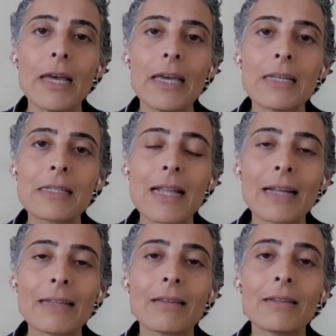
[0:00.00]
is
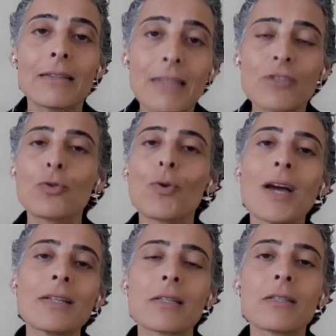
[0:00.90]
that this
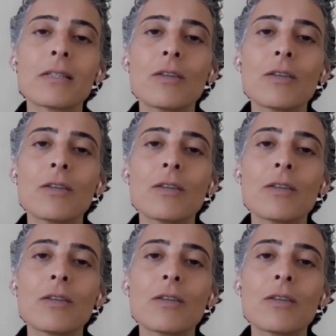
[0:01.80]
crisis,